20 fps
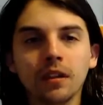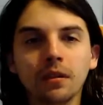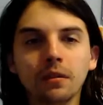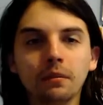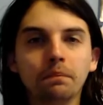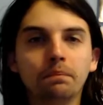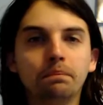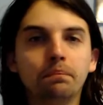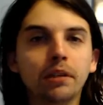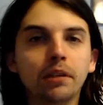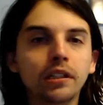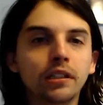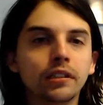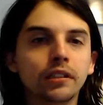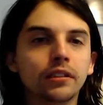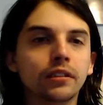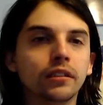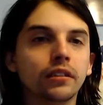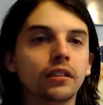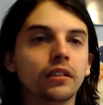But
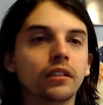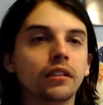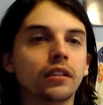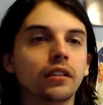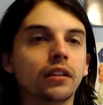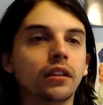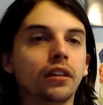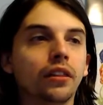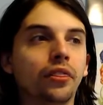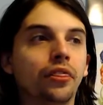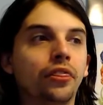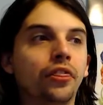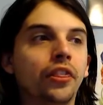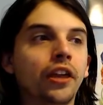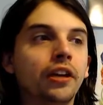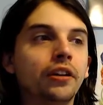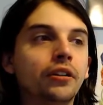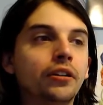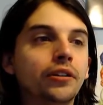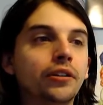
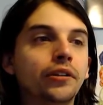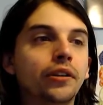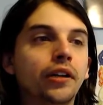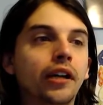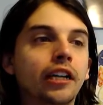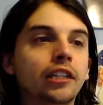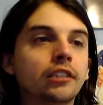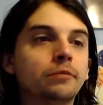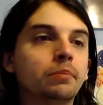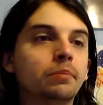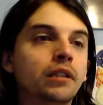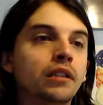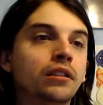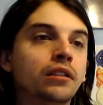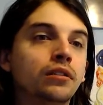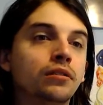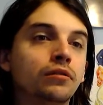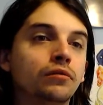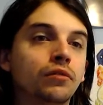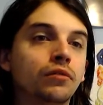there has been
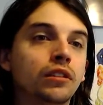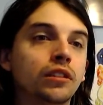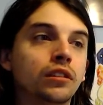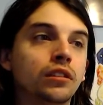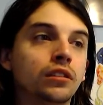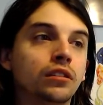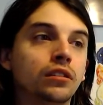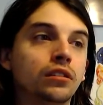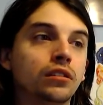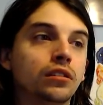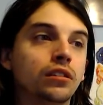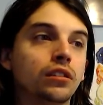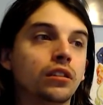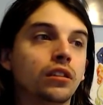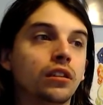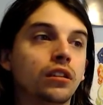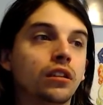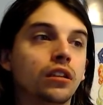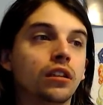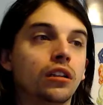recent
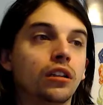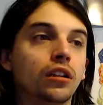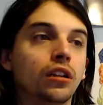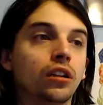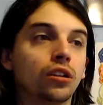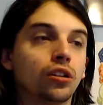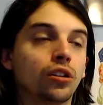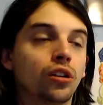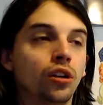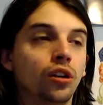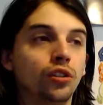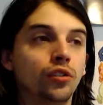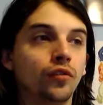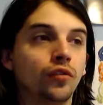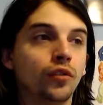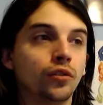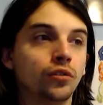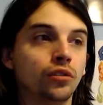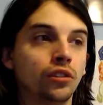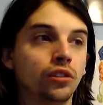
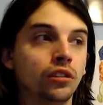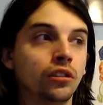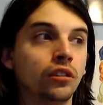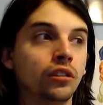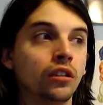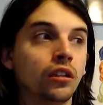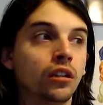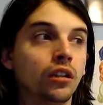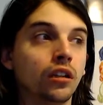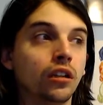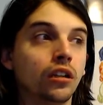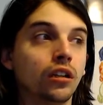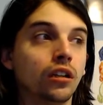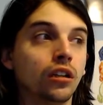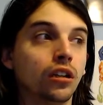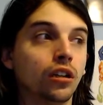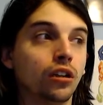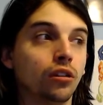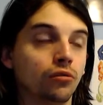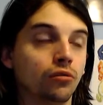controversy
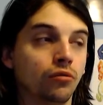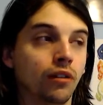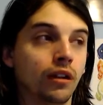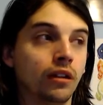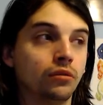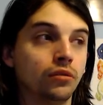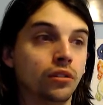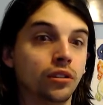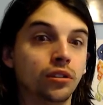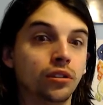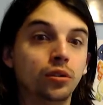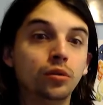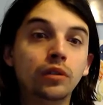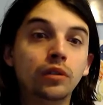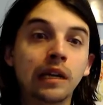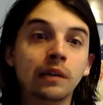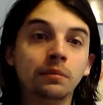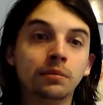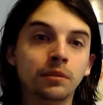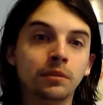around two
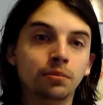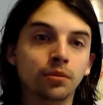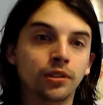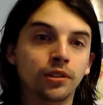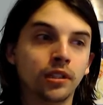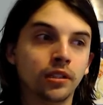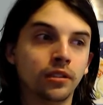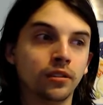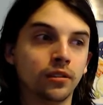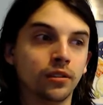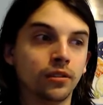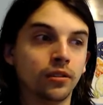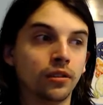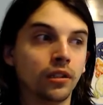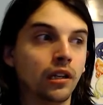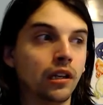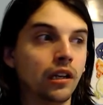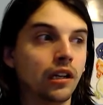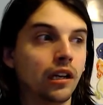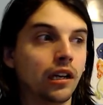games in particular.
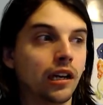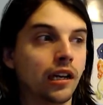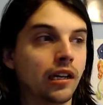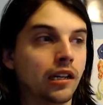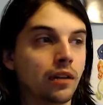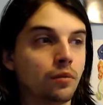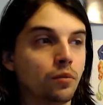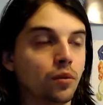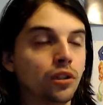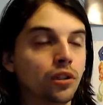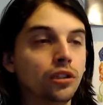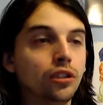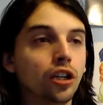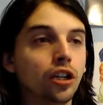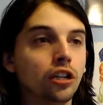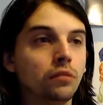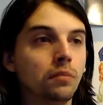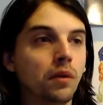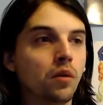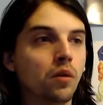And I want to talk
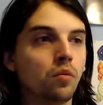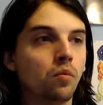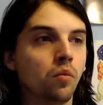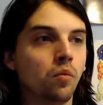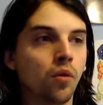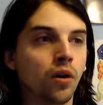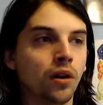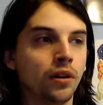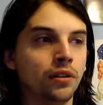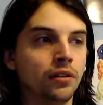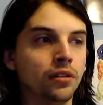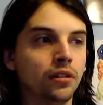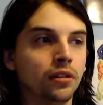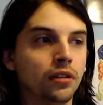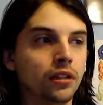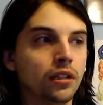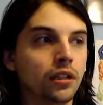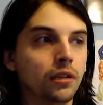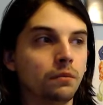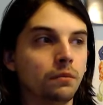about one
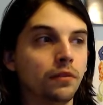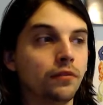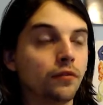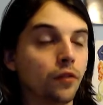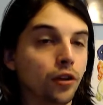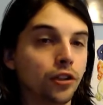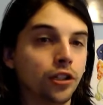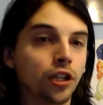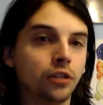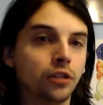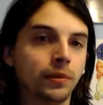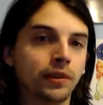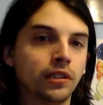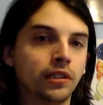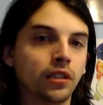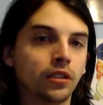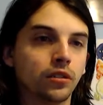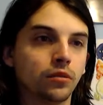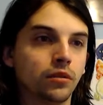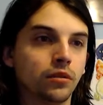before I talk about the
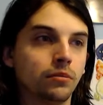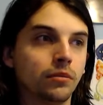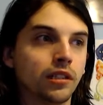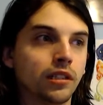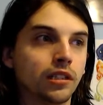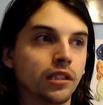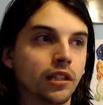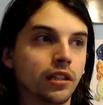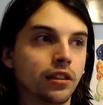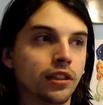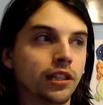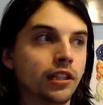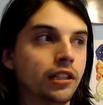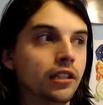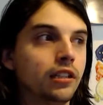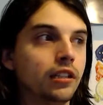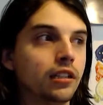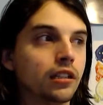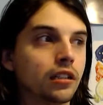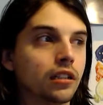other one because I think
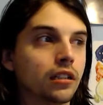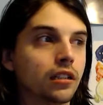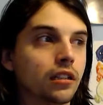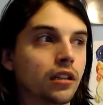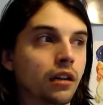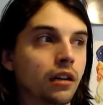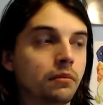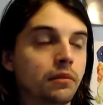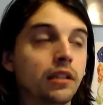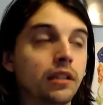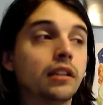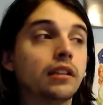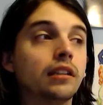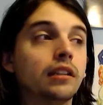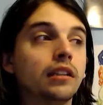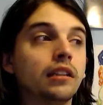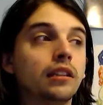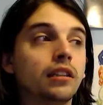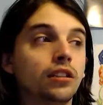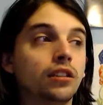I'm going to
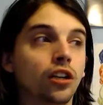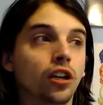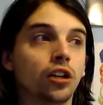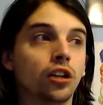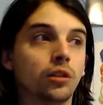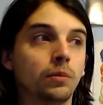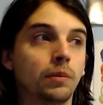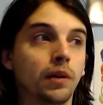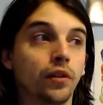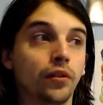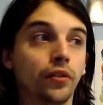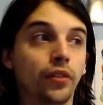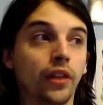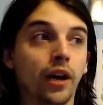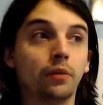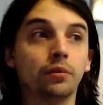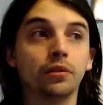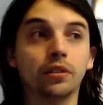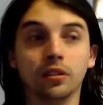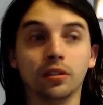need to talk about that
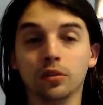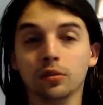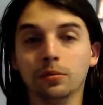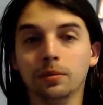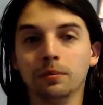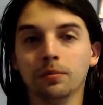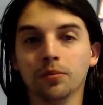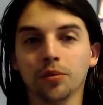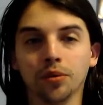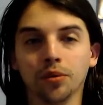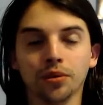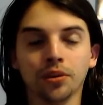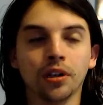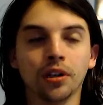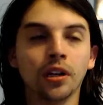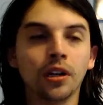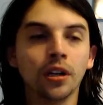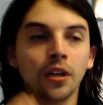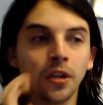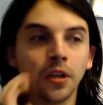one a little bit
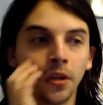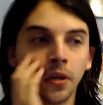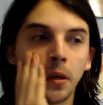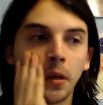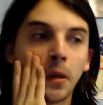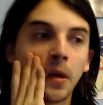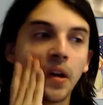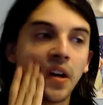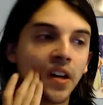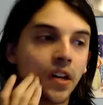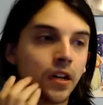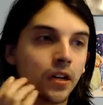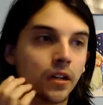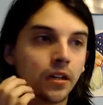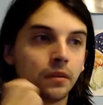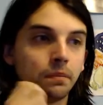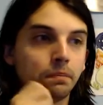more.